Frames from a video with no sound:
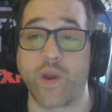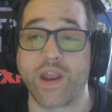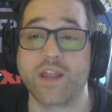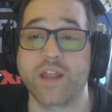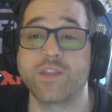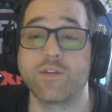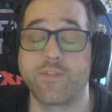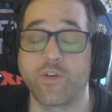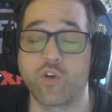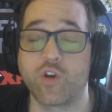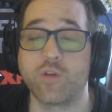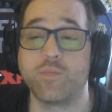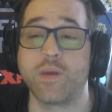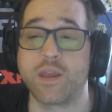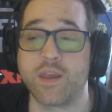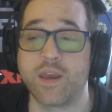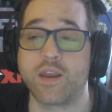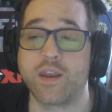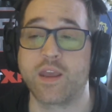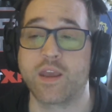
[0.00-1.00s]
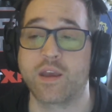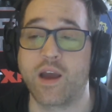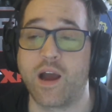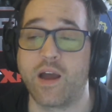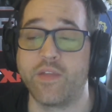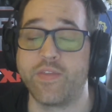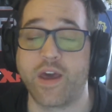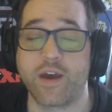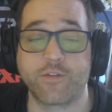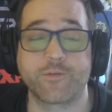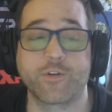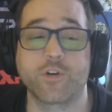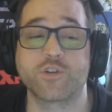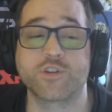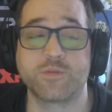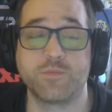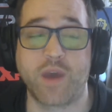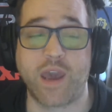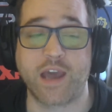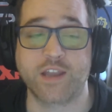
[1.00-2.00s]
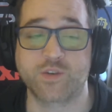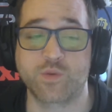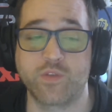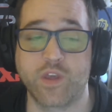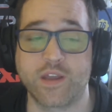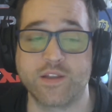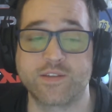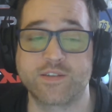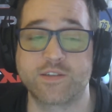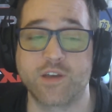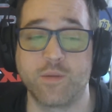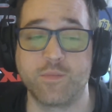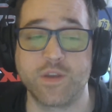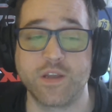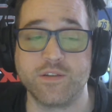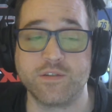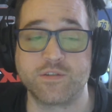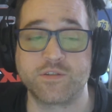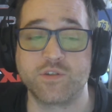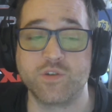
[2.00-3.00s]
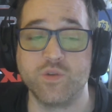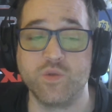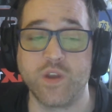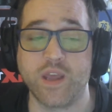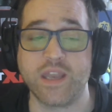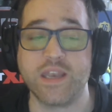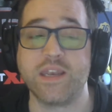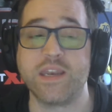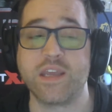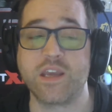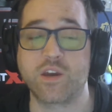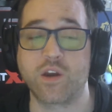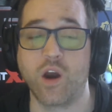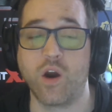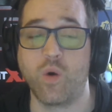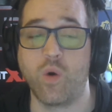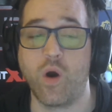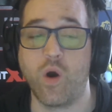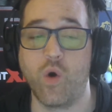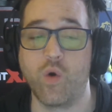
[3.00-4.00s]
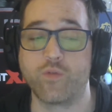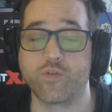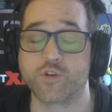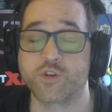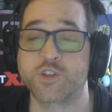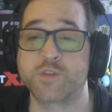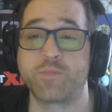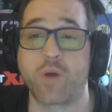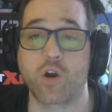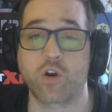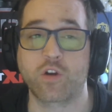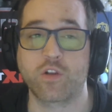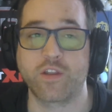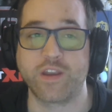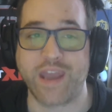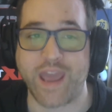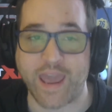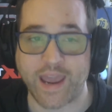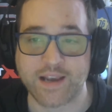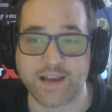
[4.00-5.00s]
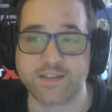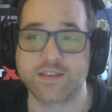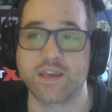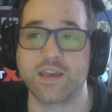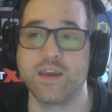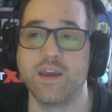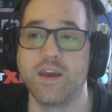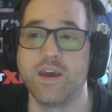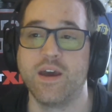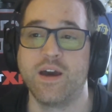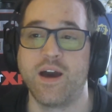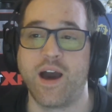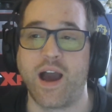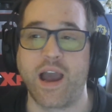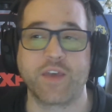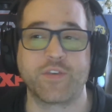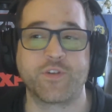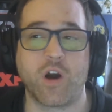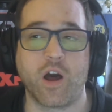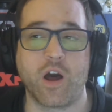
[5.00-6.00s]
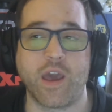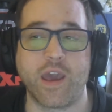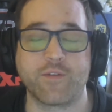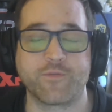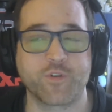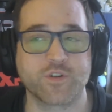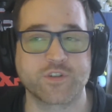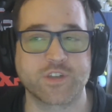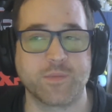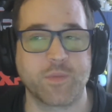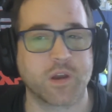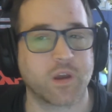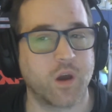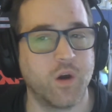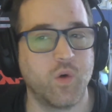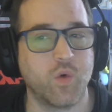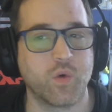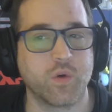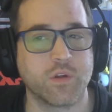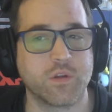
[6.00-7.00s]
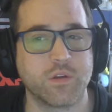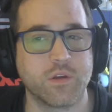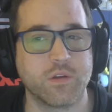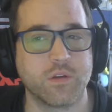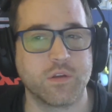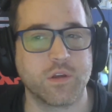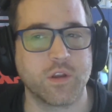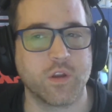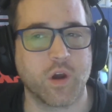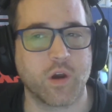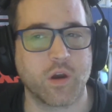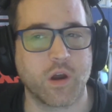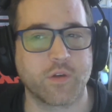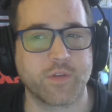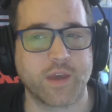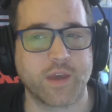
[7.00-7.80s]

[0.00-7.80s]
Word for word: right at the very beginning on that first match when they had subbed in Soon and Nico over Sparkle and Exy. I thought at first, I'm like, oh, you know, are